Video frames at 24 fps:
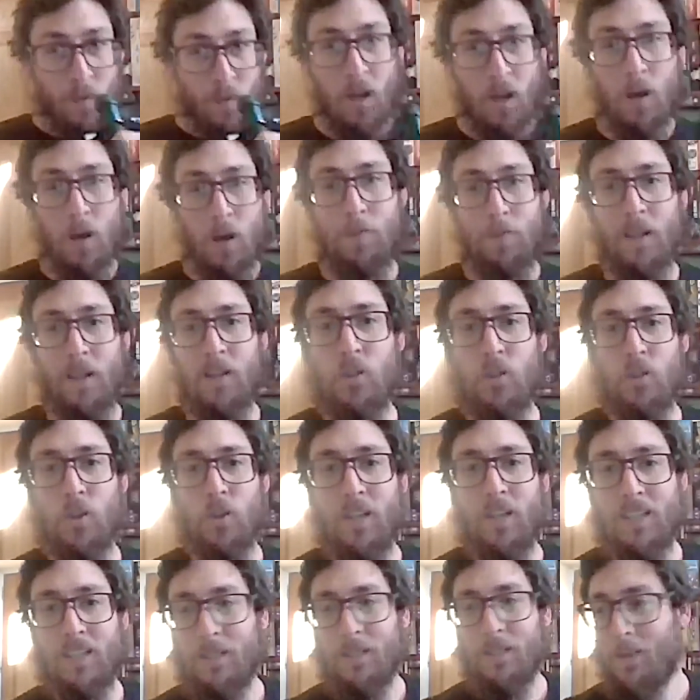be
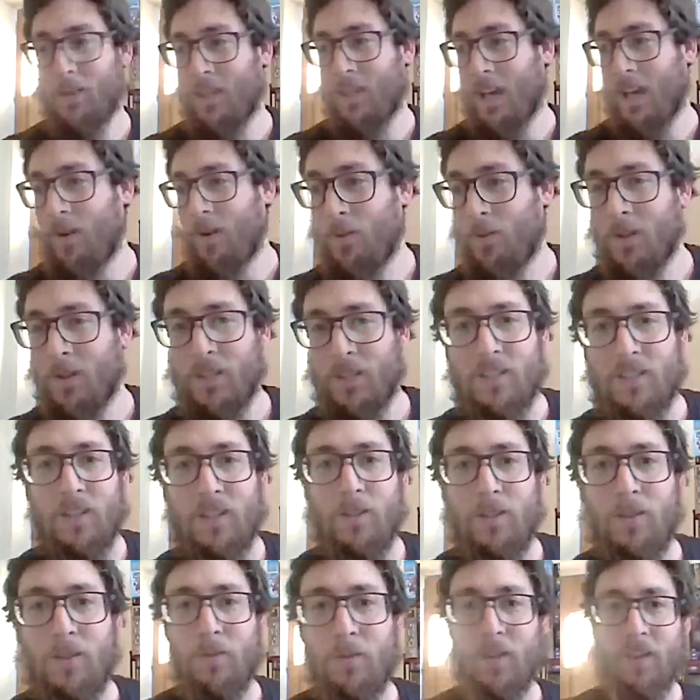enjoying some of that whilst
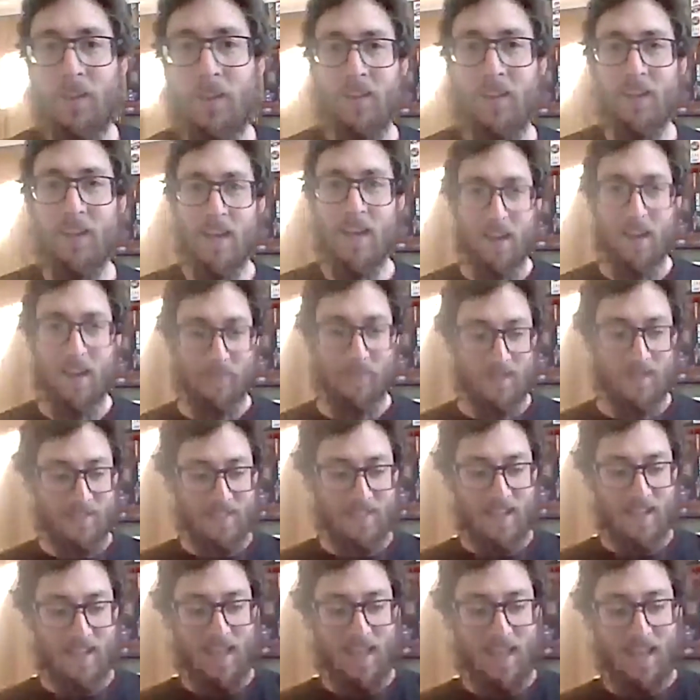you have to
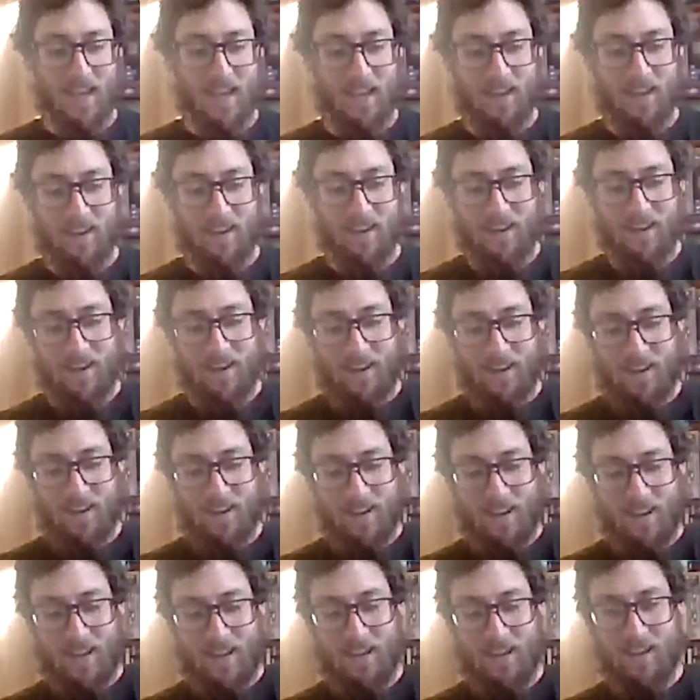sit here
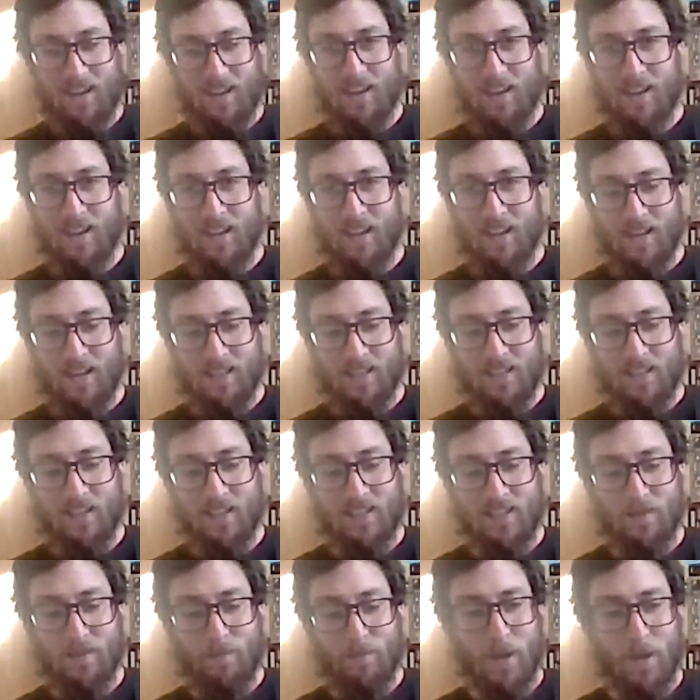and listen to
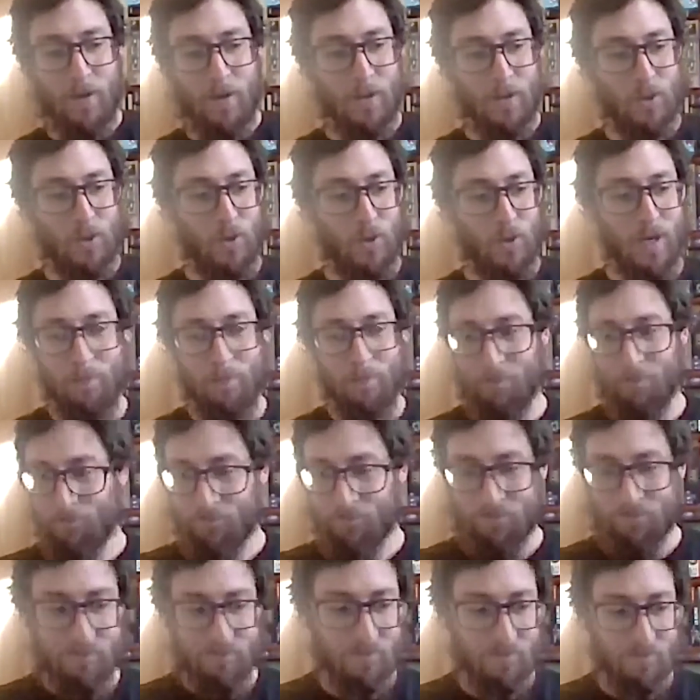some poetry.
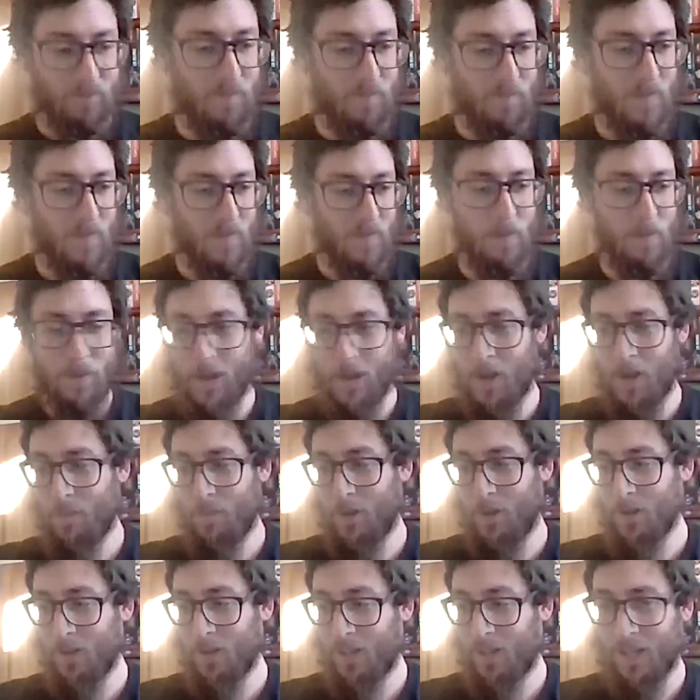But I hope
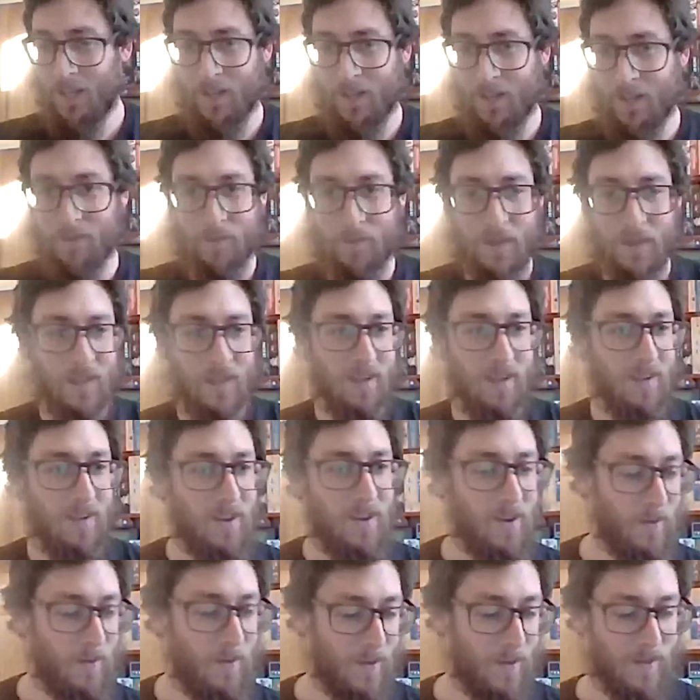you'll think of me
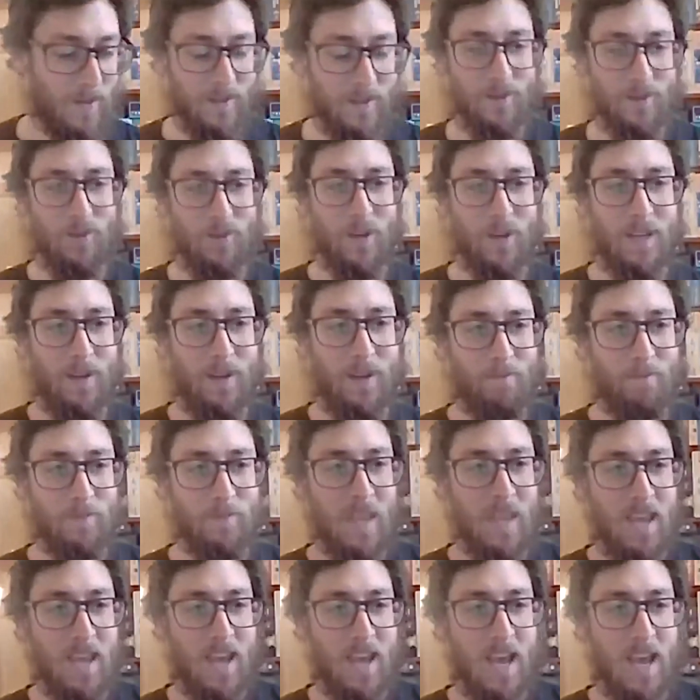whilst I drink it.
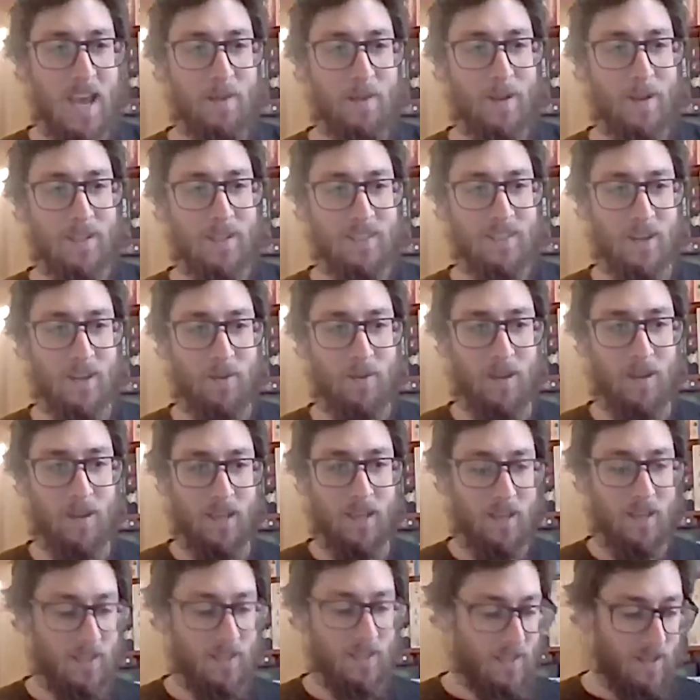Anyway, so I'm going
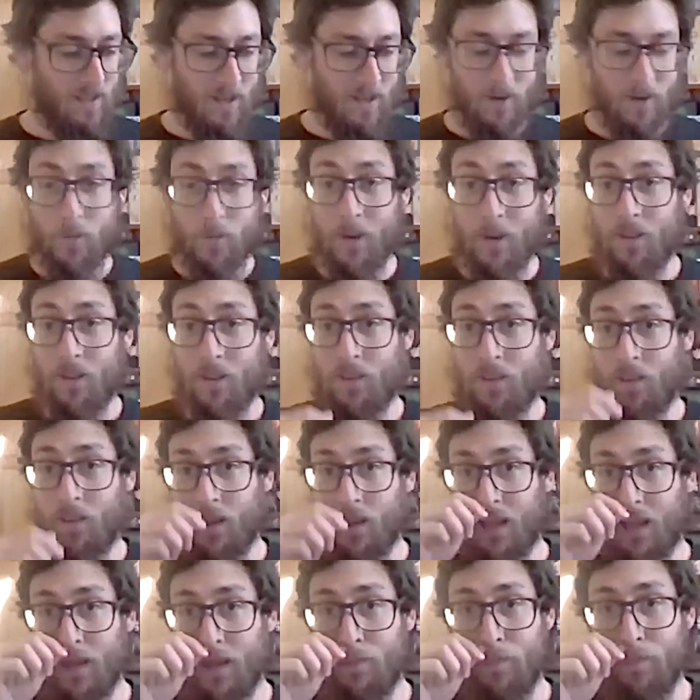to start with
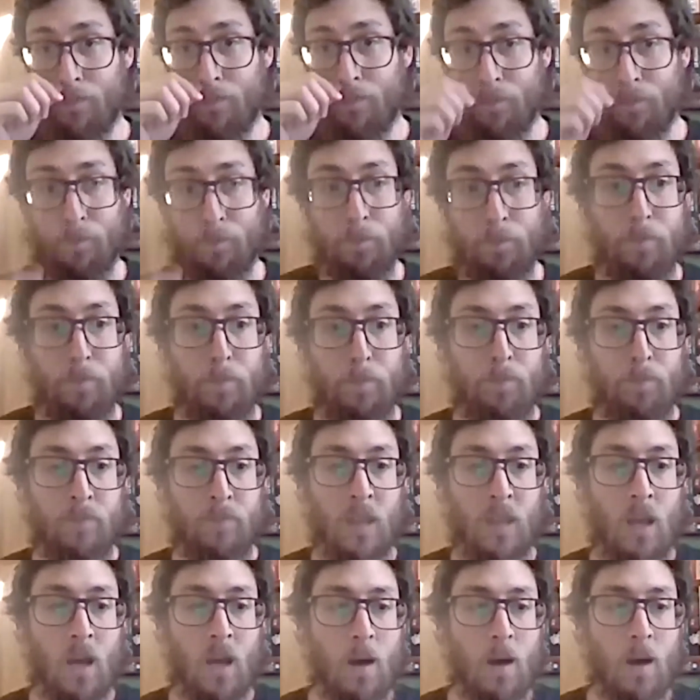a
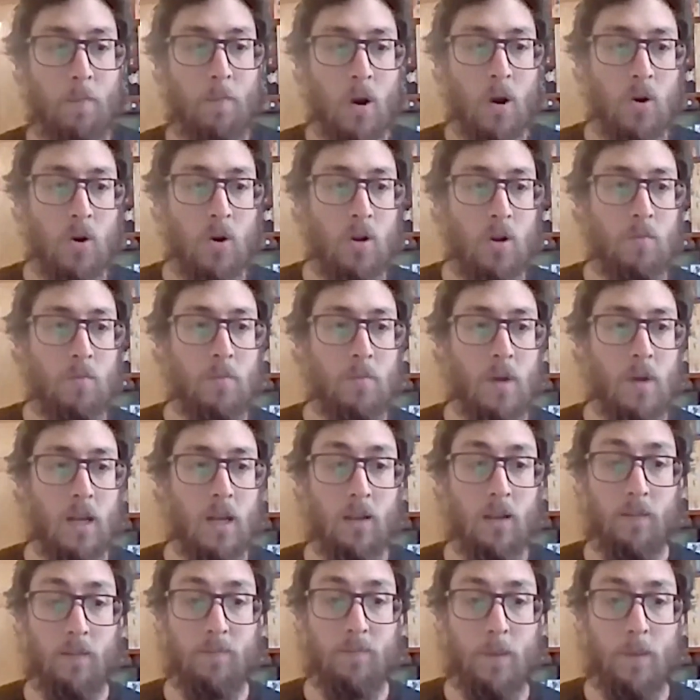poem, a
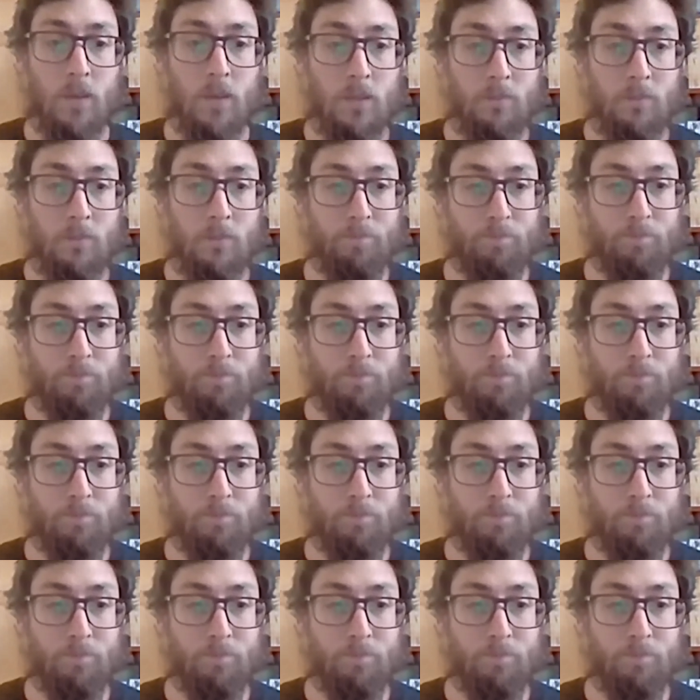love poem,